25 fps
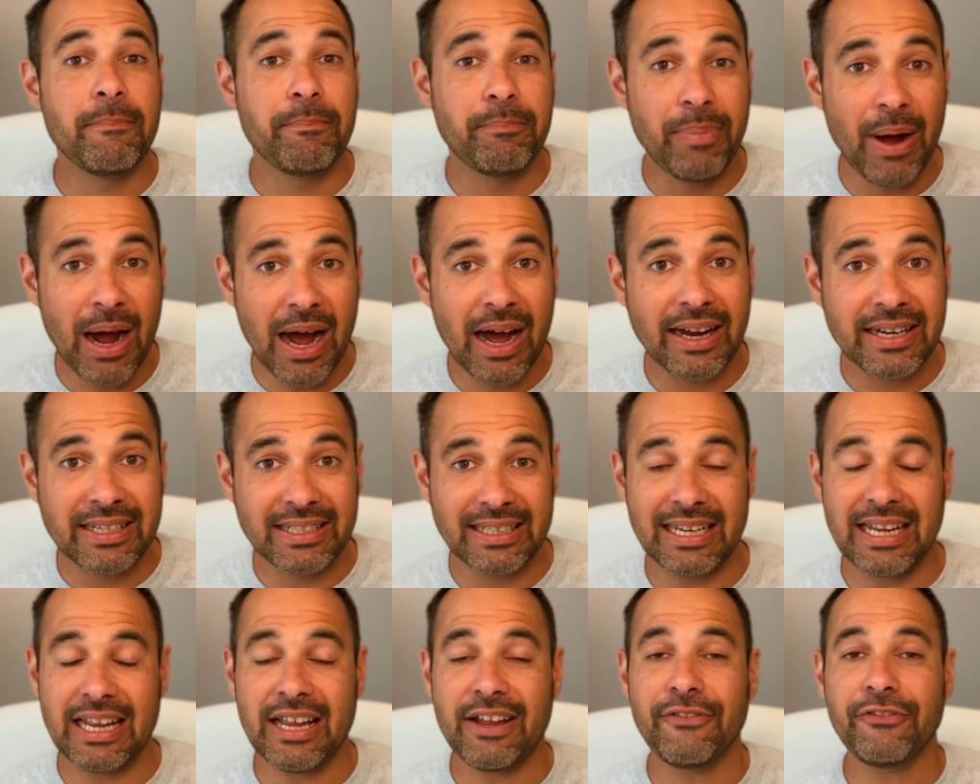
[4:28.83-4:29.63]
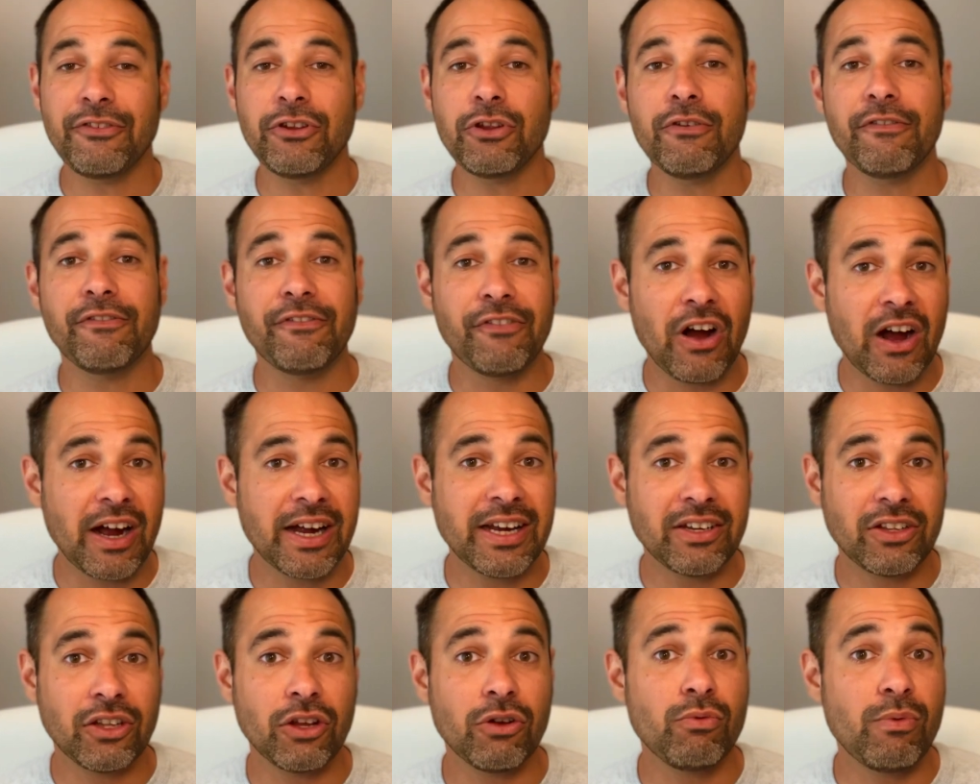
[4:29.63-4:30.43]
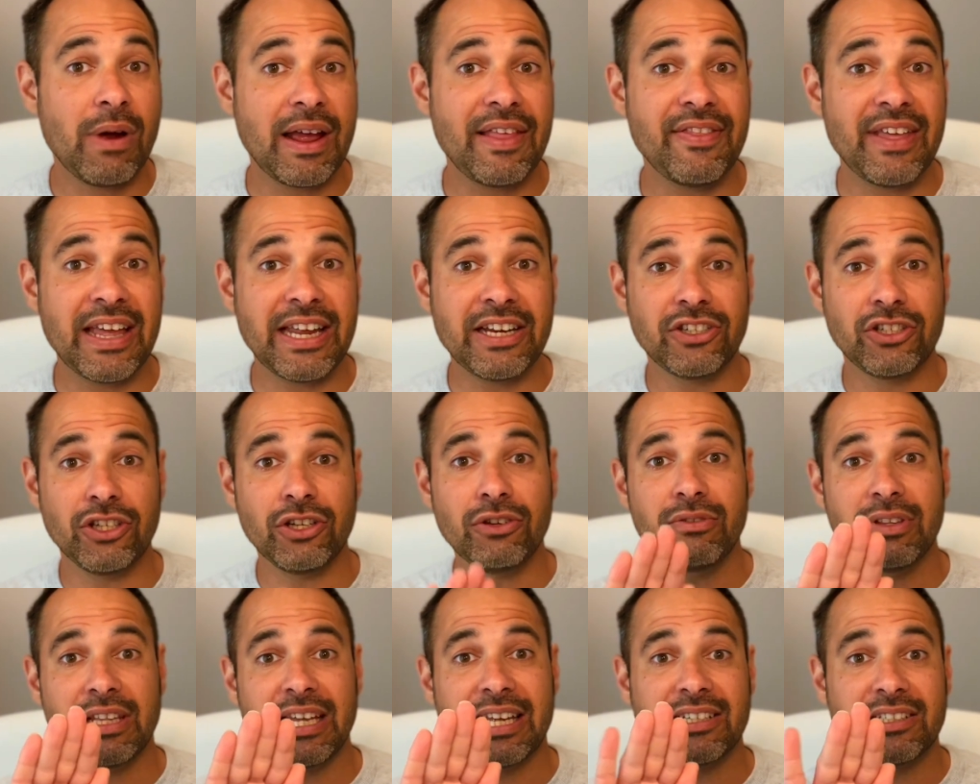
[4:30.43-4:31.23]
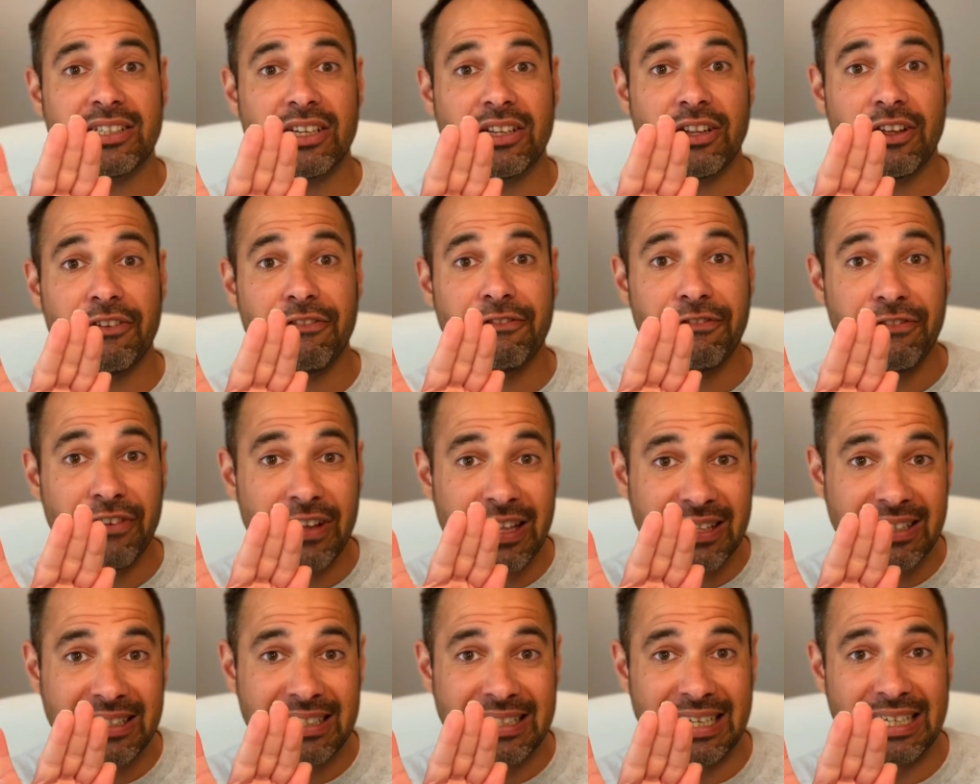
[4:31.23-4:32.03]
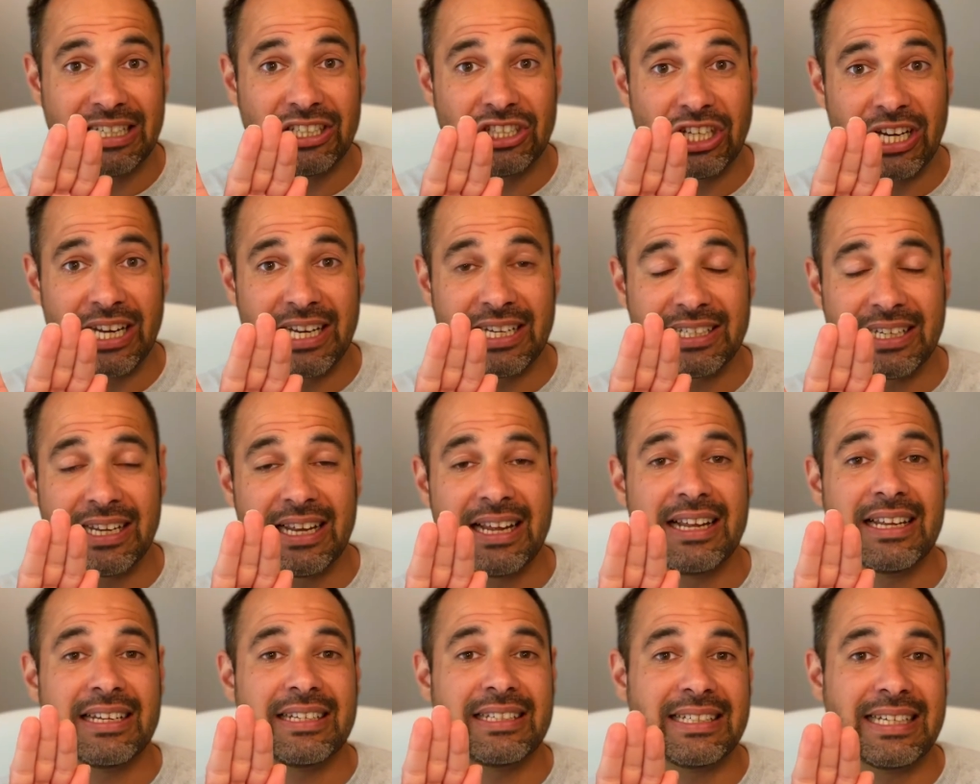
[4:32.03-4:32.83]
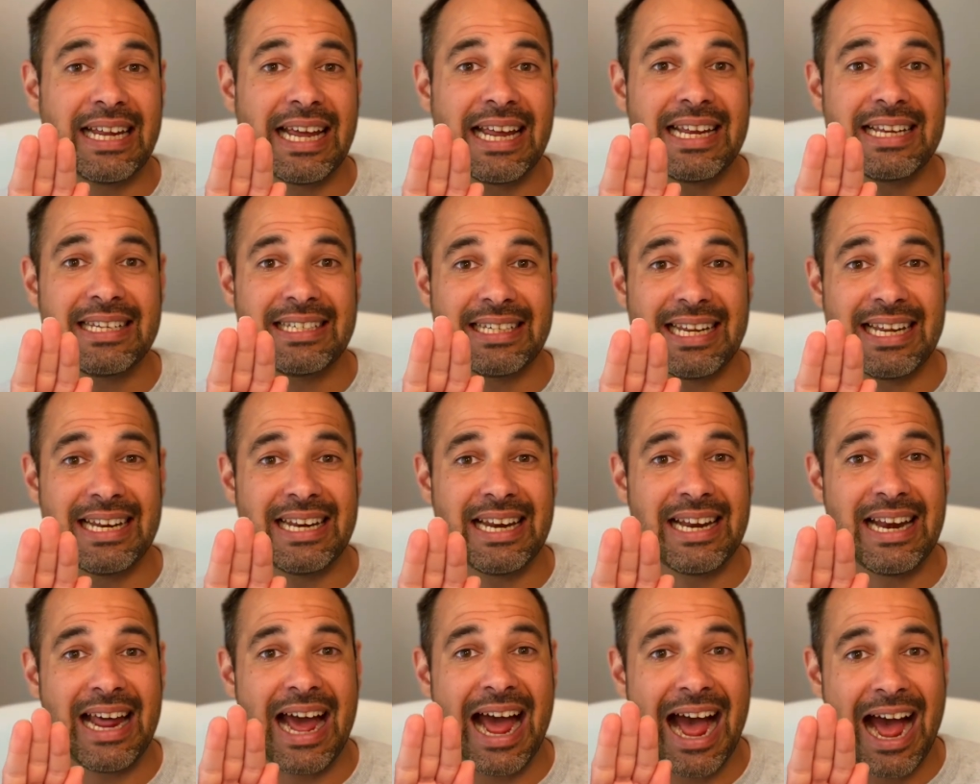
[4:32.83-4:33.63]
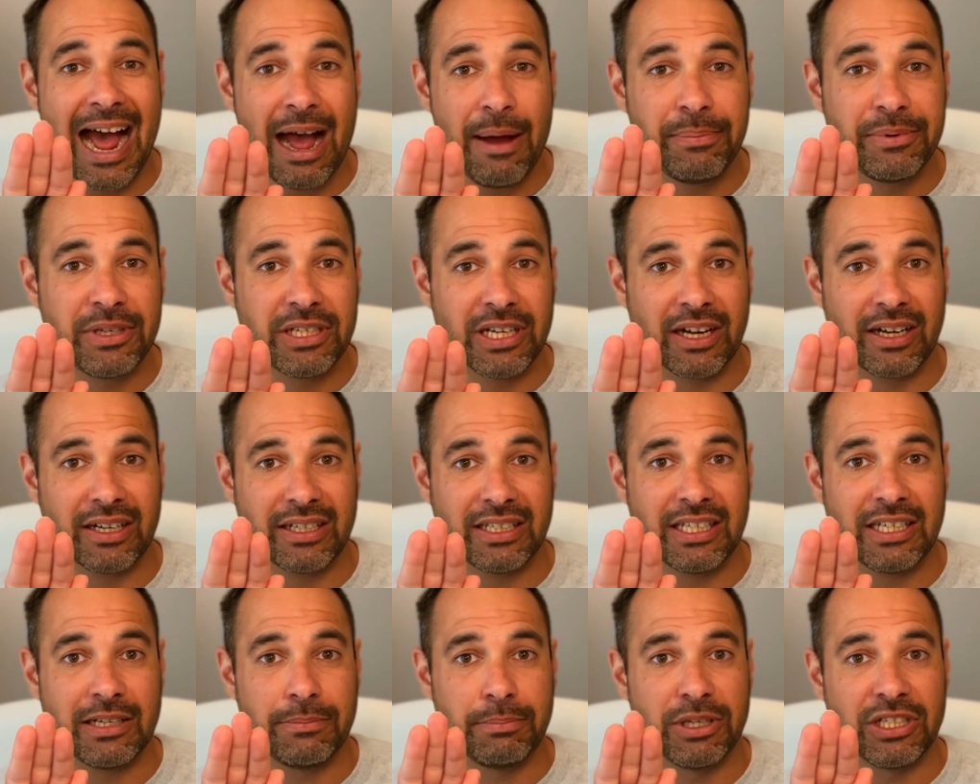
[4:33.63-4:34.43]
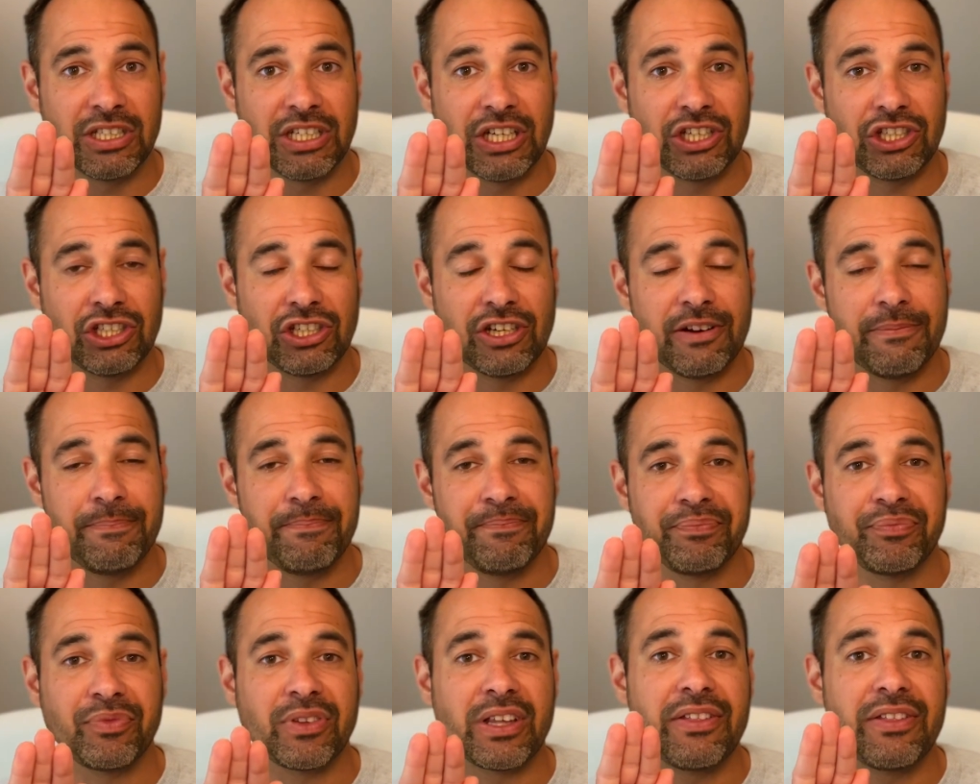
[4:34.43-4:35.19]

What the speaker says: But if you find that when they do this, the fifth digit stays in an abducted position,